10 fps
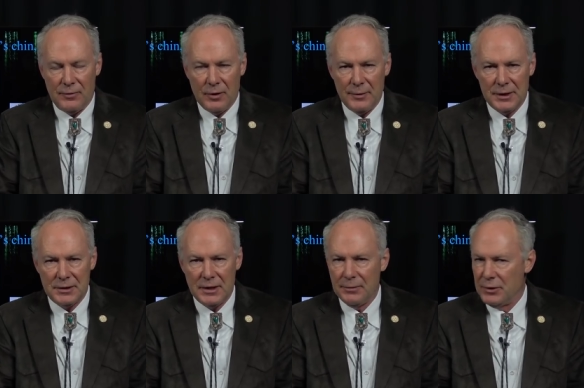forming a
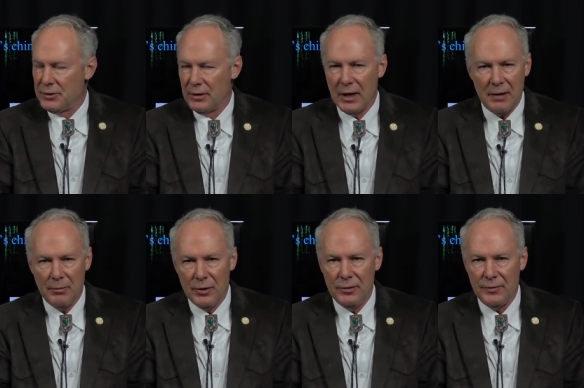C, but you're not
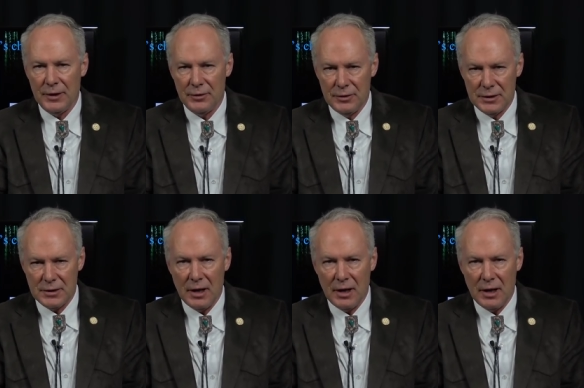moving, you're just